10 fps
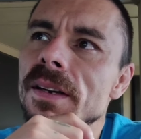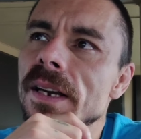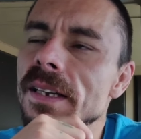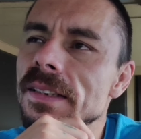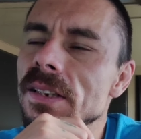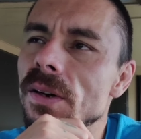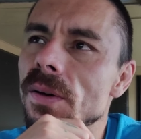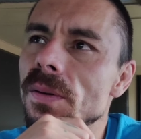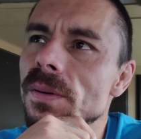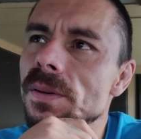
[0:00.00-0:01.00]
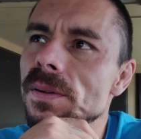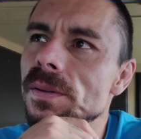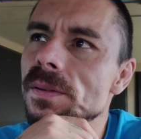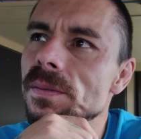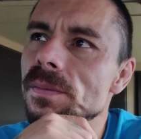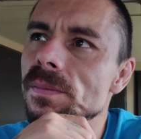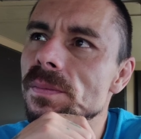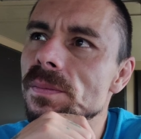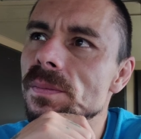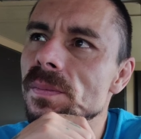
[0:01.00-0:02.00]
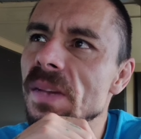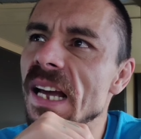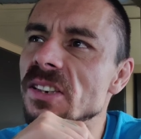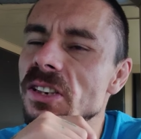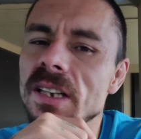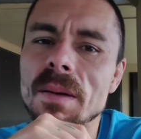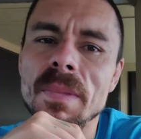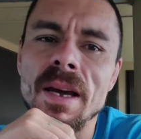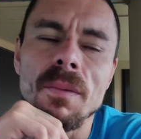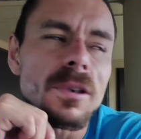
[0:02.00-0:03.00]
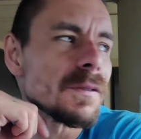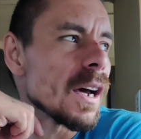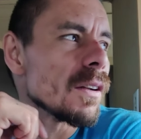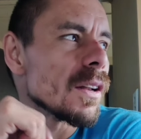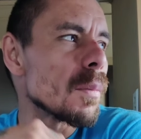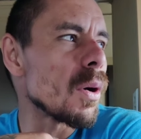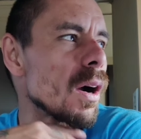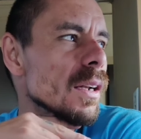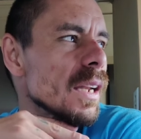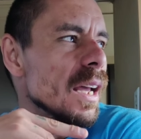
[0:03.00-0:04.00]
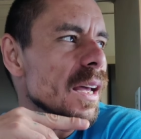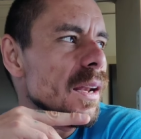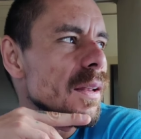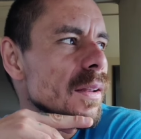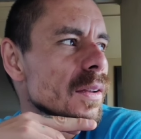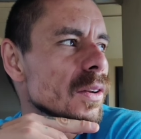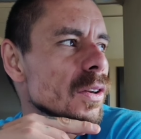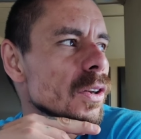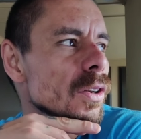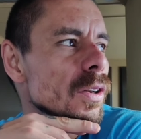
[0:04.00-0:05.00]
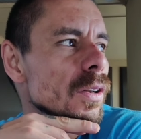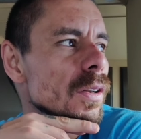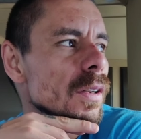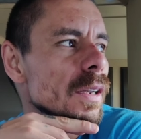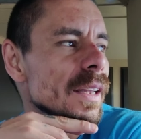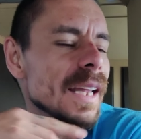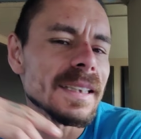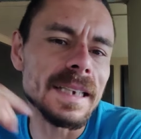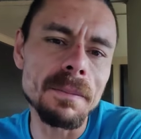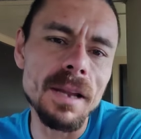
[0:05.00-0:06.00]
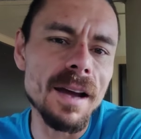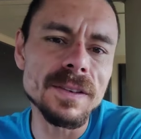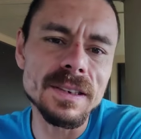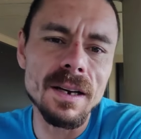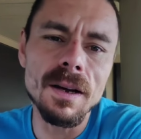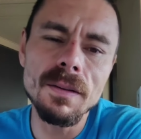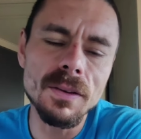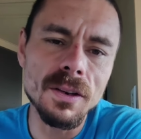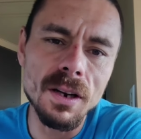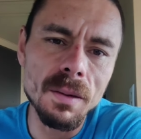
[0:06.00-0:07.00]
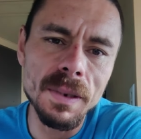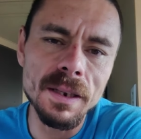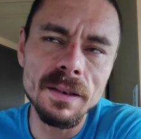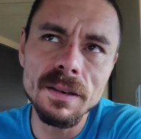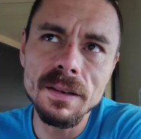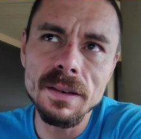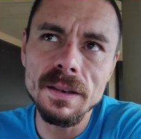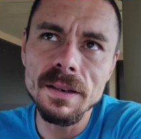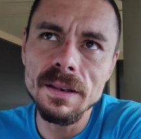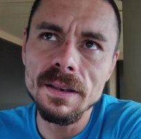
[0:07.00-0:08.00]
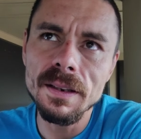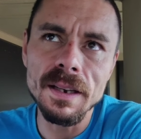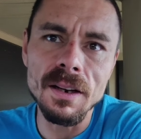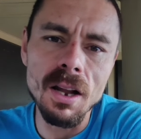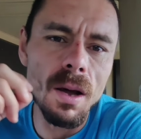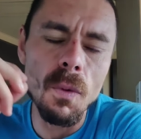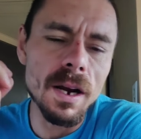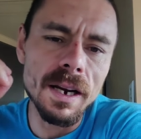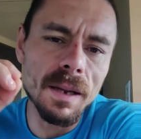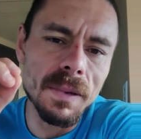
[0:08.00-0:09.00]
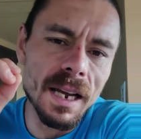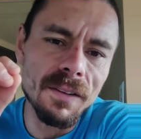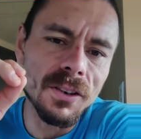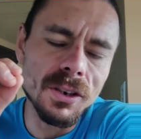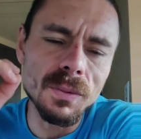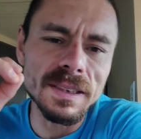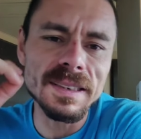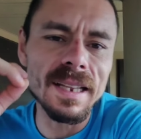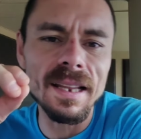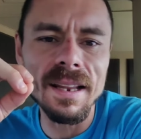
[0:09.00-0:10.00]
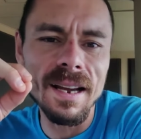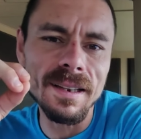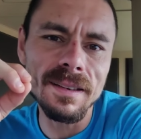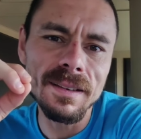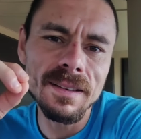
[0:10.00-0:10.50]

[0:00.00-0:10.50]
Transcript: And so last year that man was found in a park dead in that same lifestyle, you know what I mean? And all I wanted him to ever do was see that light.